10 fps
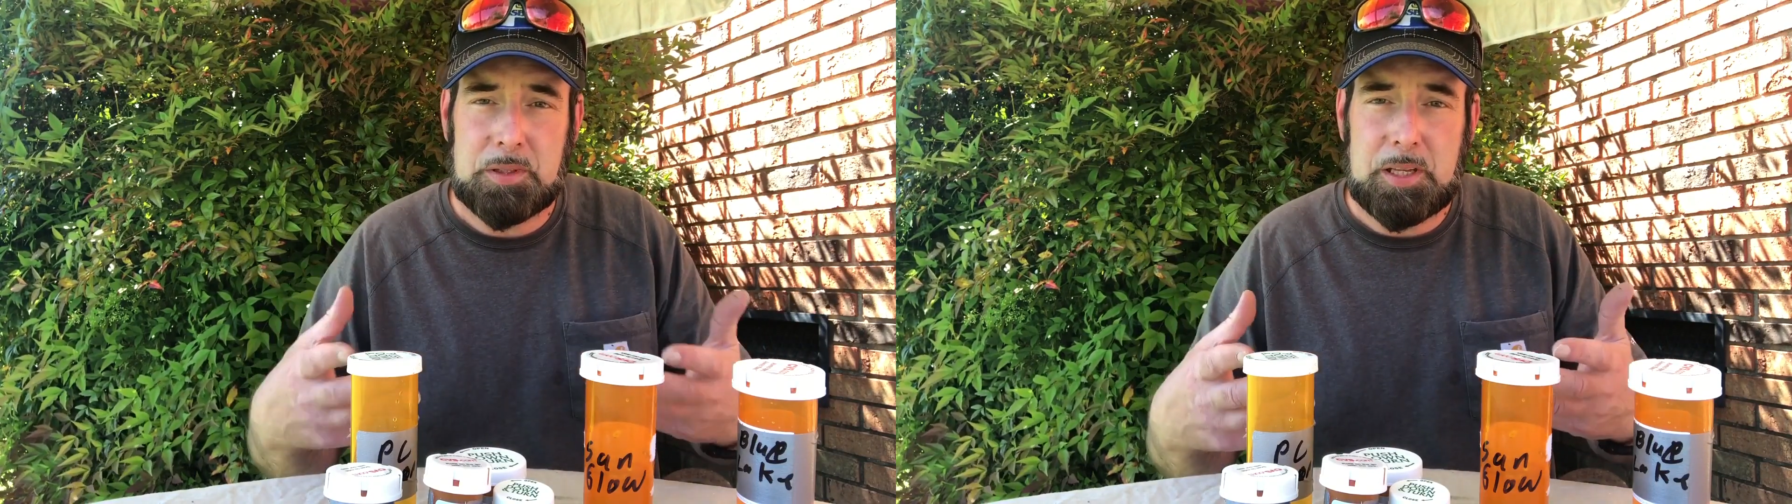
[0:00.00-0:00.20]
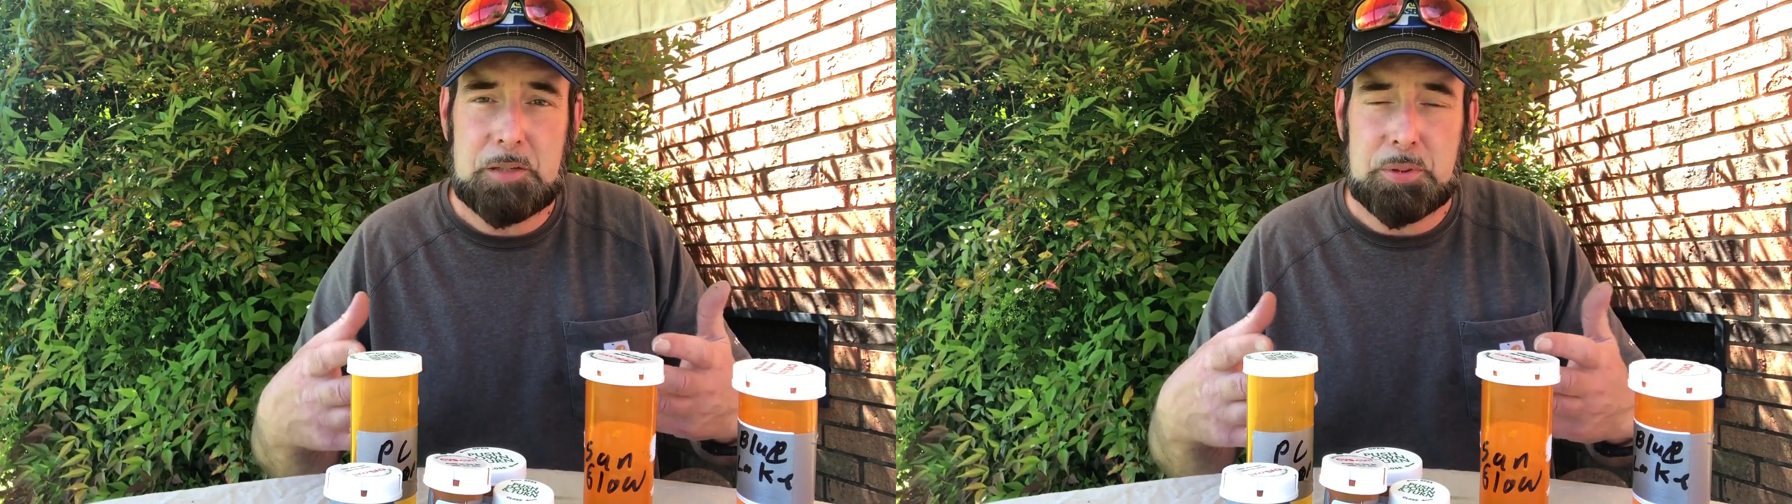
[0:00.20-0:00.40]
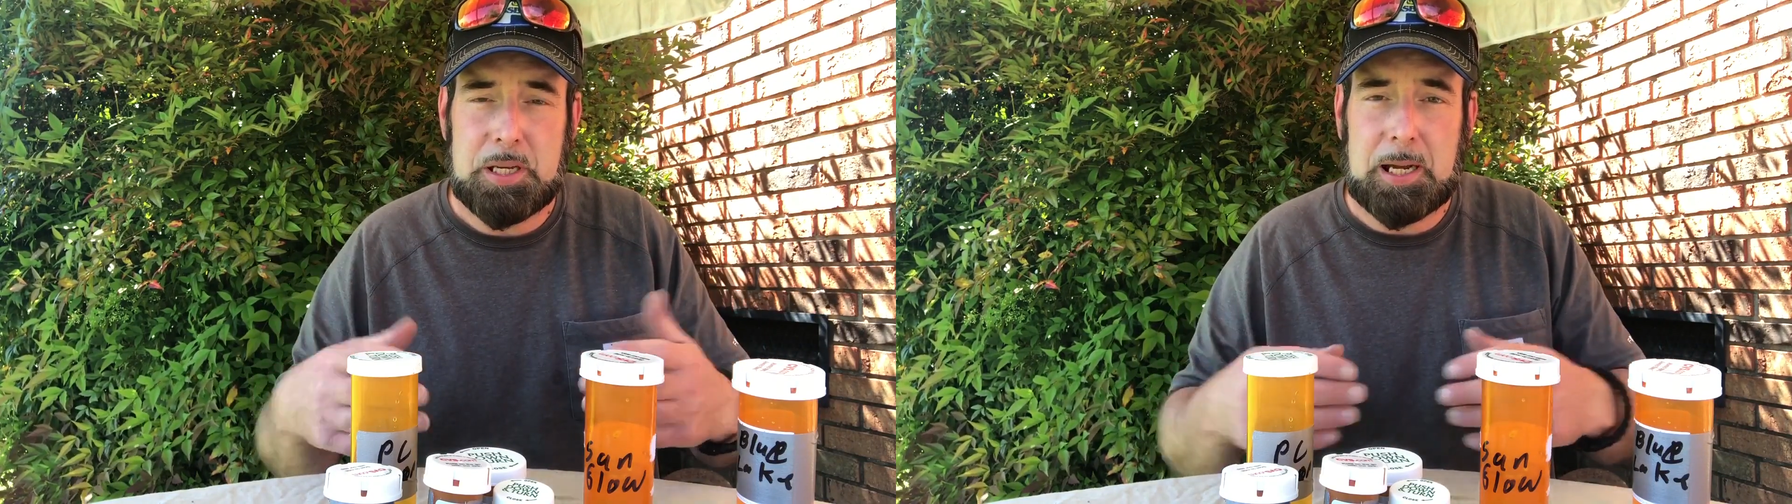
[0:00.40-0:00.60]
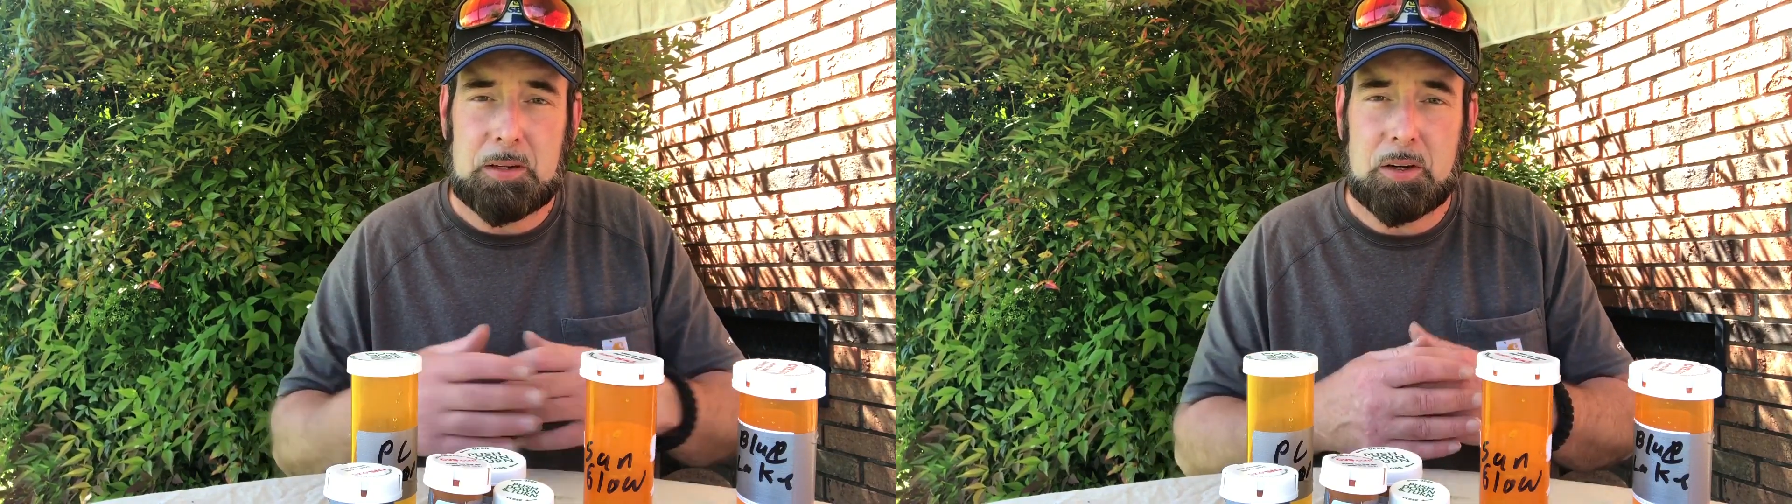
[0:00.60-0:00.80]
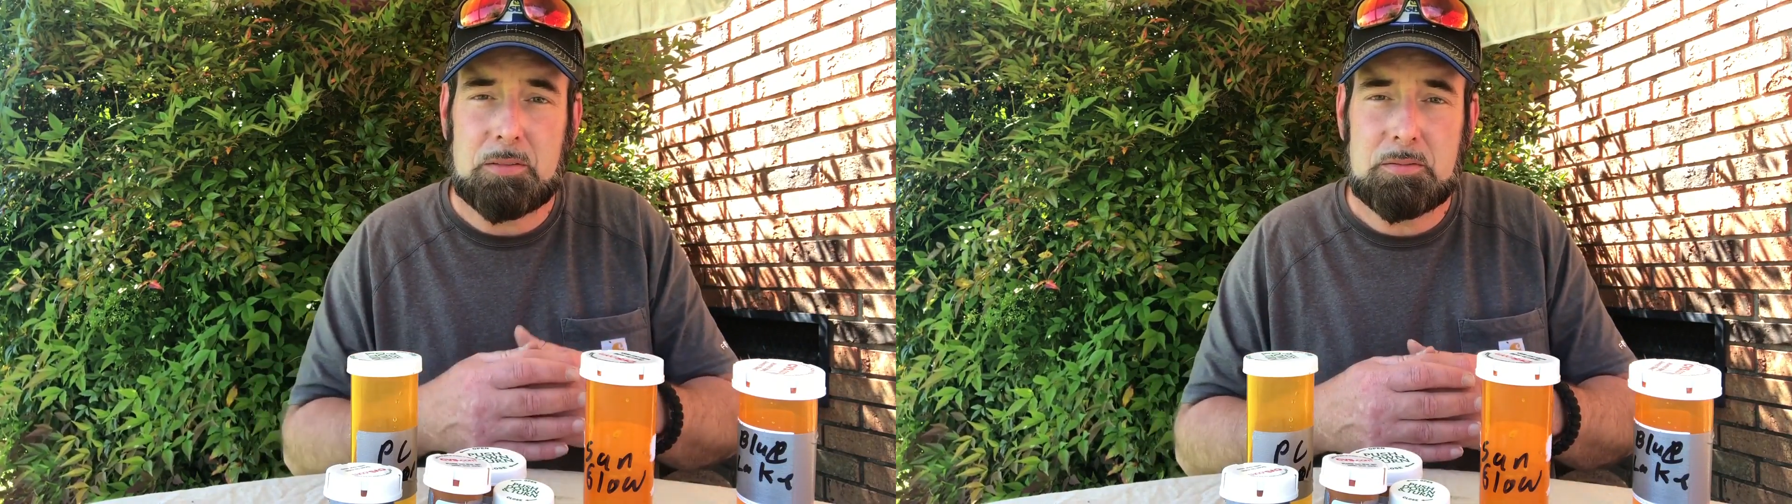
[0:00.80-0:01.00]
these
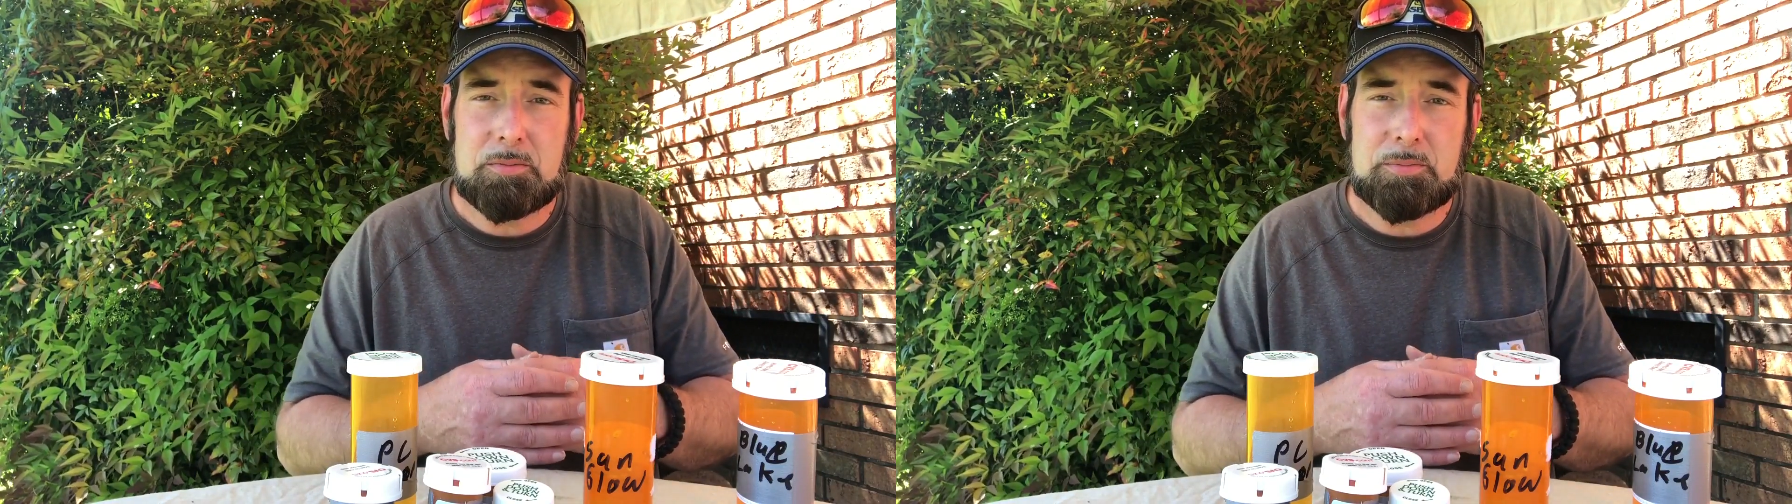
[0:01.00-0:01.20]
particular